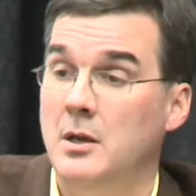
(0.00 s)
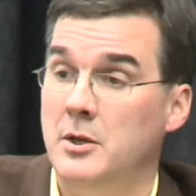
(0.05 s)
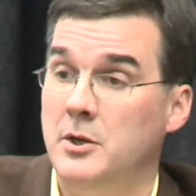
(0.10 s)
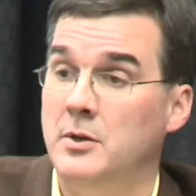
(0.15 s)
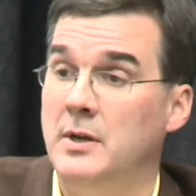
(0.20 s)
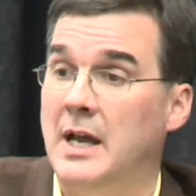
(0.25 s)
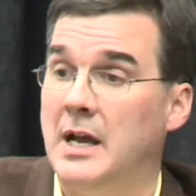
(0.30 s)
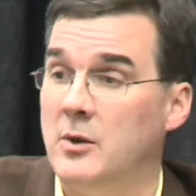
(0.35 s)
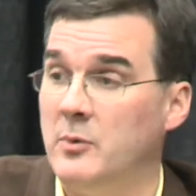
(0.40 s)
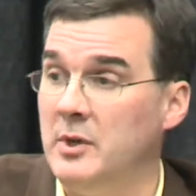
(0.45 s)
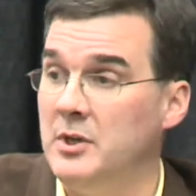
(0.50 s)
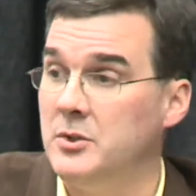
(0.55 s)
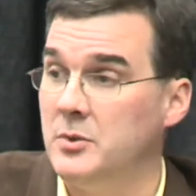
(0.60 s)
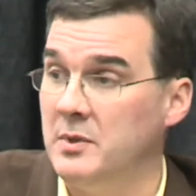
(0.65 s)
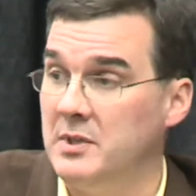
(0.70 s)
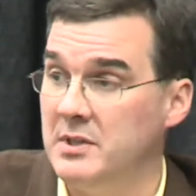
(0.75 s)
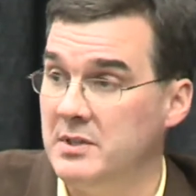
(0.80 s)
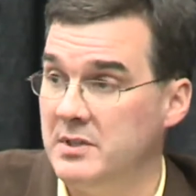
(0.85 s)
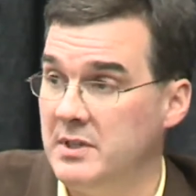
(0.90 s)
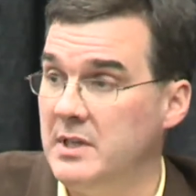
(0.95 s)
You're now into
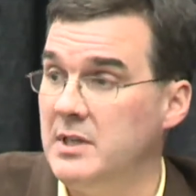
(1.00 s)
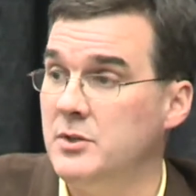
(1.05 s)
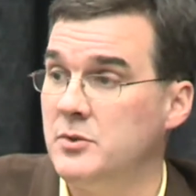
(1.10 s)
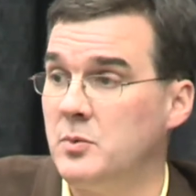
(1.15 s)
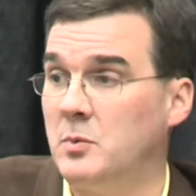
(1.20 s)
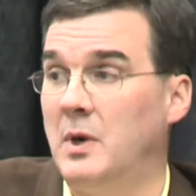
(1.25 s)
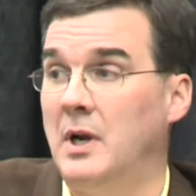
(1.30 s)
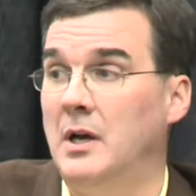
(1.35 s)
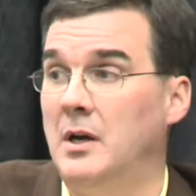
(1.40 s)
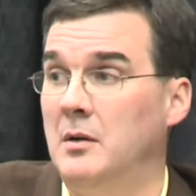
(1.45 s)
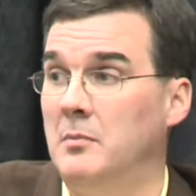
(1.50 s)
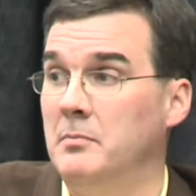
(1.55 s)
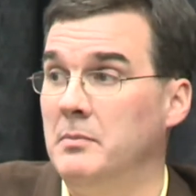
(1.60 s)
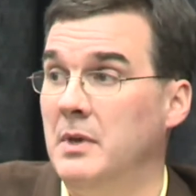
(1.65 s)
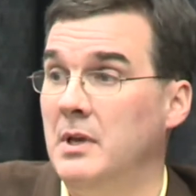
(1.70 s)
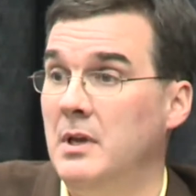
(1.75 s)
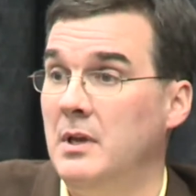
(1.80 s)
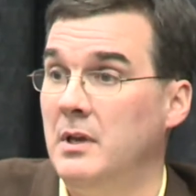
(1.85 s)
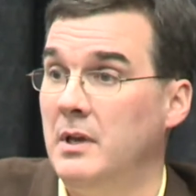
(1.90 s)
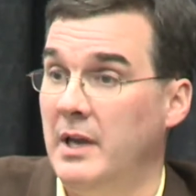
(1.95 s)
a disease realm,
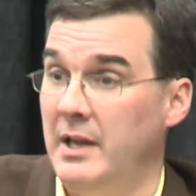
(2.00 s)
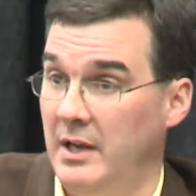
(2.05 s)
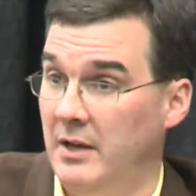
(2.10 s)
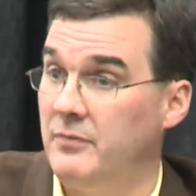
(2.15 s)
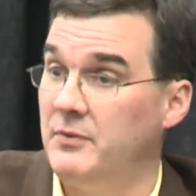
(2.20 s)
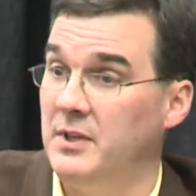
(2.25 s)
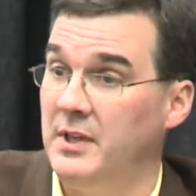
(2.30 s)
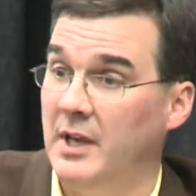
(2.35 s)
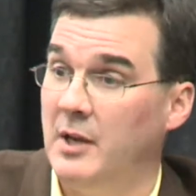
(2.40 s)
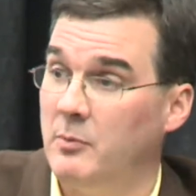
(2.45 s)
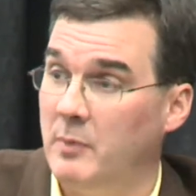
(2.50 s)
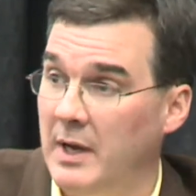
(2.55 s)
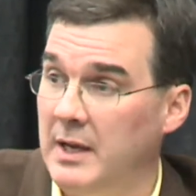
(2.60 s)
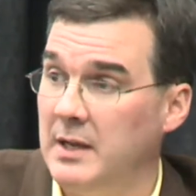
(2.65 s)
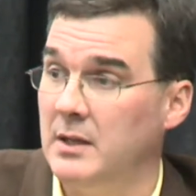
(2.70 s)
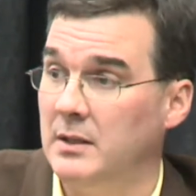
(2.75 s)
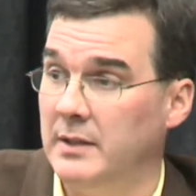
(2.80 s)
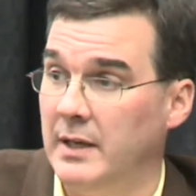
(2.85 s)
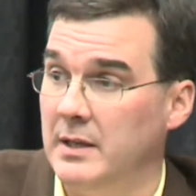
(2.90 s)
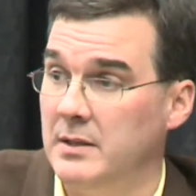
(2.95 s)
and FDA
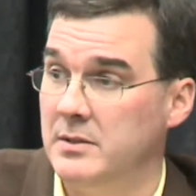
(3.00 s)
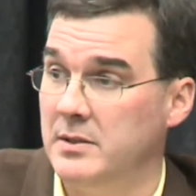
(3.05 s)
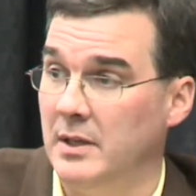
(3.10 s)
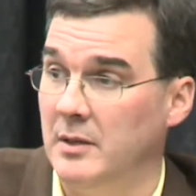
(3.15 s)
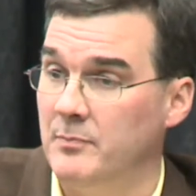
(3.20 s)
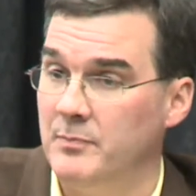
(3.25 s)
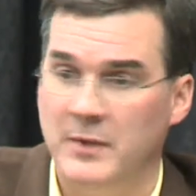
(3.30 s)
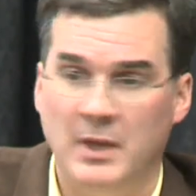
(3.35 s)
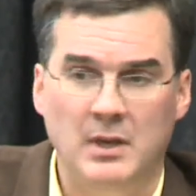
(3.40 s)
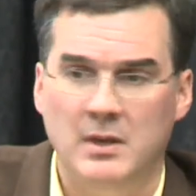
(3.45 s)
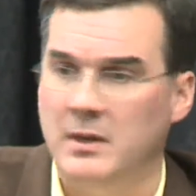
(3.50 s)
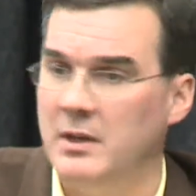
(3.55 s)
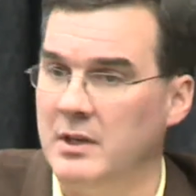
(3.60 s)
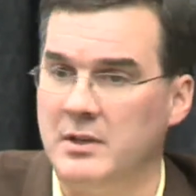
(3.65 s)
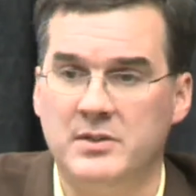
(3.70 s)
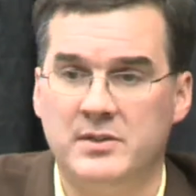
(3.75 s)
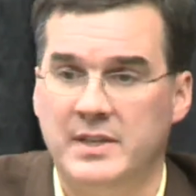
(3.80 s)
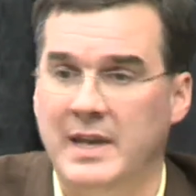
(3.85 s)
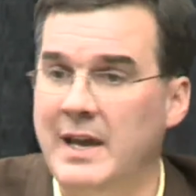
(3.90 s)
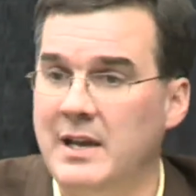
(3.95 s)
regulates it.
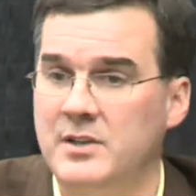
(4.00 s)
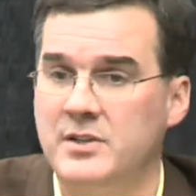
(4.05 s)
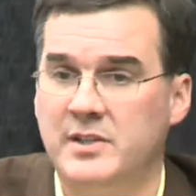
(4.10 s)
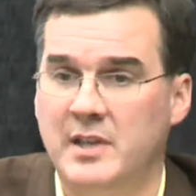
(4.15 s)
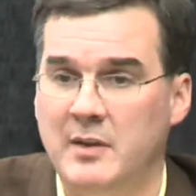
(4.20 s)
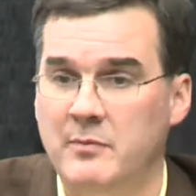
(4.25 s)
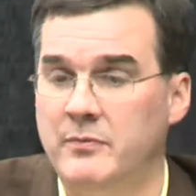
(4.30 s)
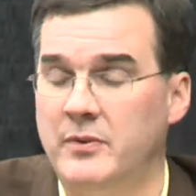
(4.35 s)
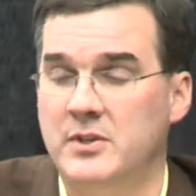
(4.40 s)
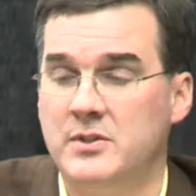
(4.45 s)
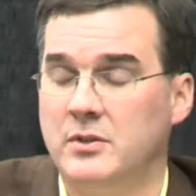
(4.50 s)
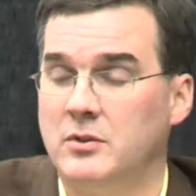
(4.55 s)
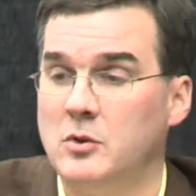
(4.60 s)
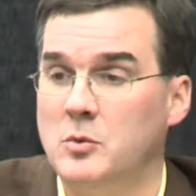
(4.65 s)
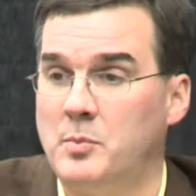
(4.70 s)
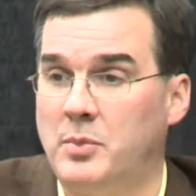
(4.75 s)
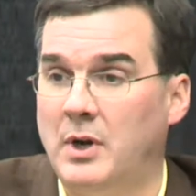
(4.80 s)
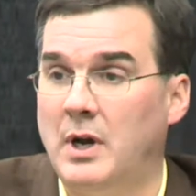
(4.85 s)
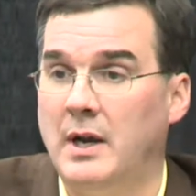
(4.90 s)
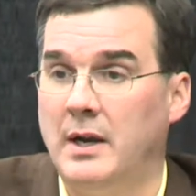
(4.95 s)
Exact same physical
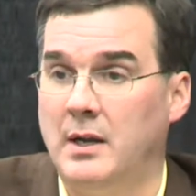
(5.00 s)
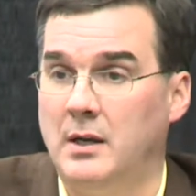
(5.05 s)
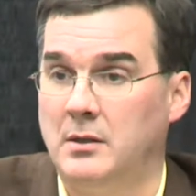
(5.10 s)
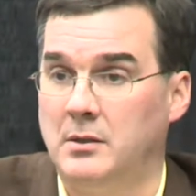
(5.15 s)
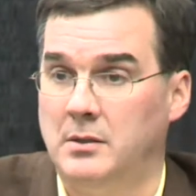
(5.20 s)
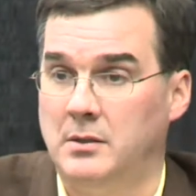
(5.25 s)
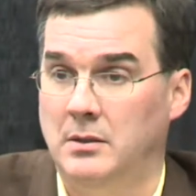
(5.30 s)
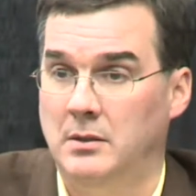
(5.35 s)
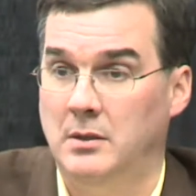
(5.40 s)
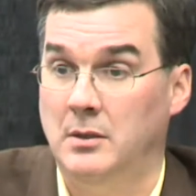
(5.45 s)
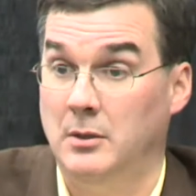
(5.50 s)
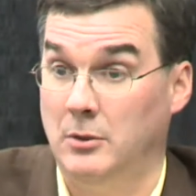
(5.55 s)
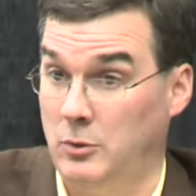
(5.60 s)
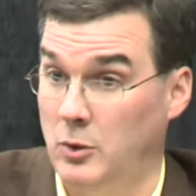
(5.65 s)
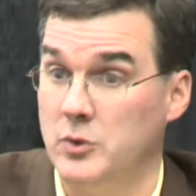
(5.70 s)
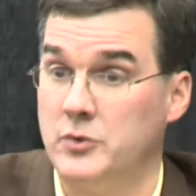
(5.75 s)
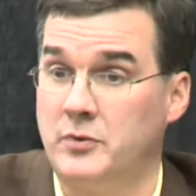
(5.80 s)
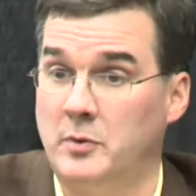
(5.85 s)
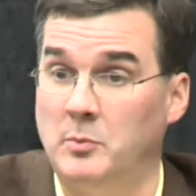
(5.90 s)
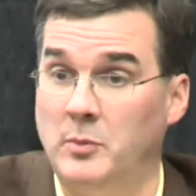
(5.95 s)
product
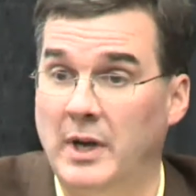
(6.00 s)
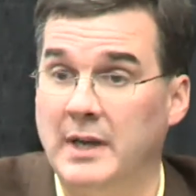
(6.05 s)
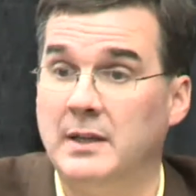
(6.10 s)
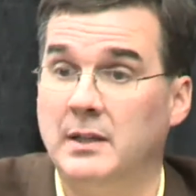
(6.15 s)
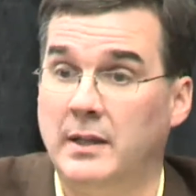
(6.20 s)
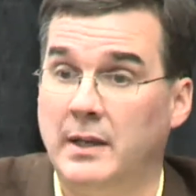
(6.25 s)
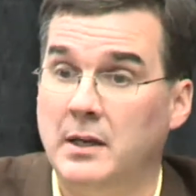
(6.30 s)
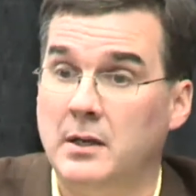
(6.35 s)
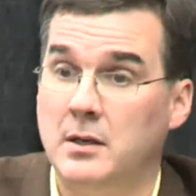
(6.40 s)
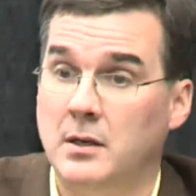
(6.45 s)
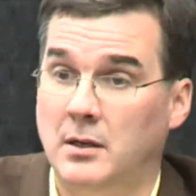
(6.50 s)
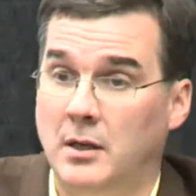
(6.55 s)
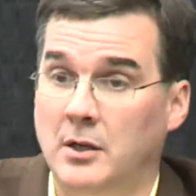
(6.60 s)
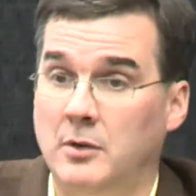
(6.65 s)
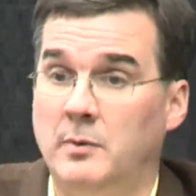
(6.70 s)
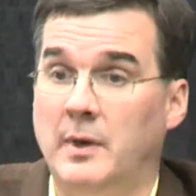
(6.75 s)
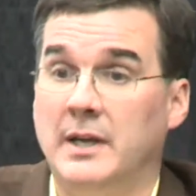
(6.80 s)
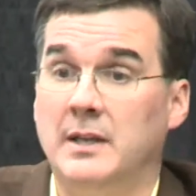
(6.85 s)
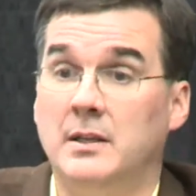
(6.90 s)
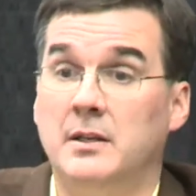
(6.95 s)
goes from regulated to
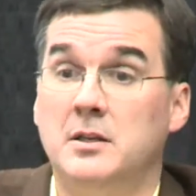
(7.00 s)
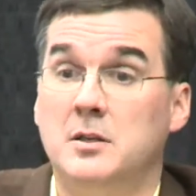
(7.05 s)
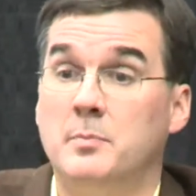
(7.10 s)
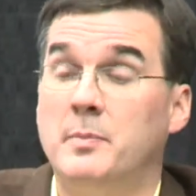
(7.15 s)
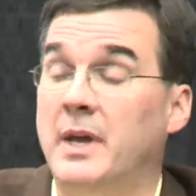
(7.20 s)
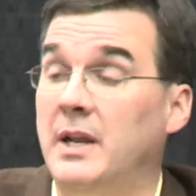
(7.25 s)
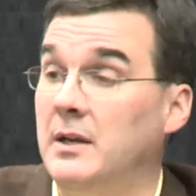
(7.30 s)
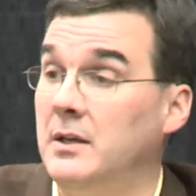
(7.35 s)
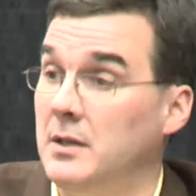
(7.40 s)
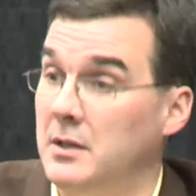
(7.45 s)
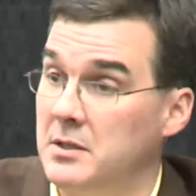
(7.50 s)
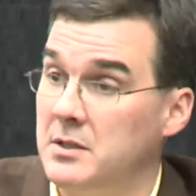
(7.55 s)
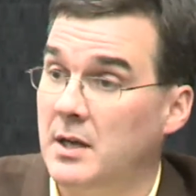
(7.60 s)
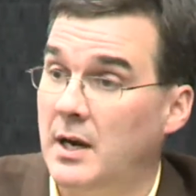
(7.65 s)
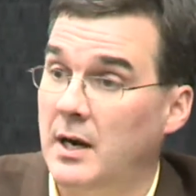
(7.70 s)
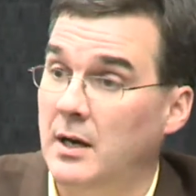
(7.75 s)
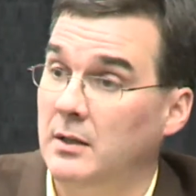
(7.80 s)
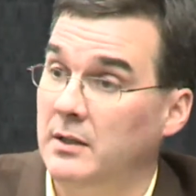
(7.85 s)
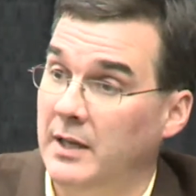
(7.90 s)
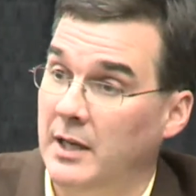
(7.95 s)
unregulated depending
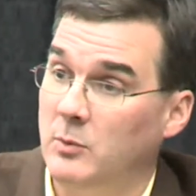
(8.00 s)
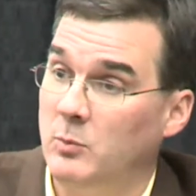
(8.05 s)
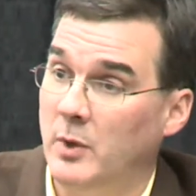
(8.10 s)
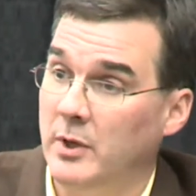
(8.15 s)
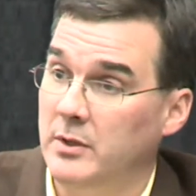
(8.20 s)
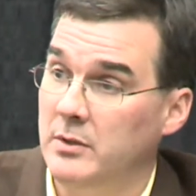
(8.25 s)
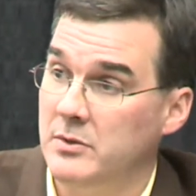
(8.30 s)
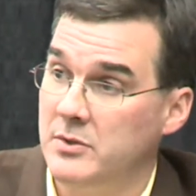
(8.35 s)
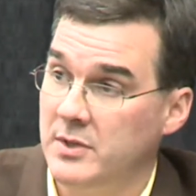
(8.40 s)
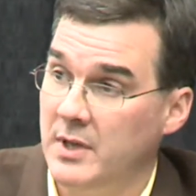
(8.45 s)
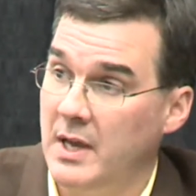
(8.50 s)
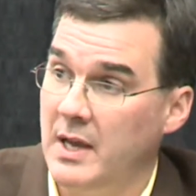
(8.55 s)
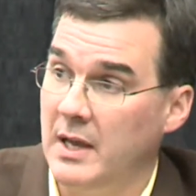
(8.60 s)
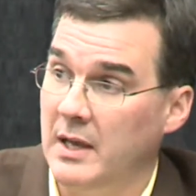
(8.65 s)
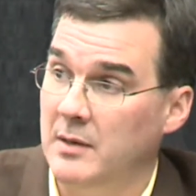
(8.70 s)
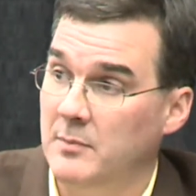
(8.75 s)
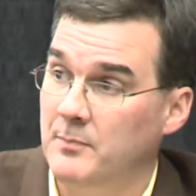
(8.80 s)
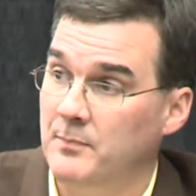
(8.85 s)
entirely on what you say.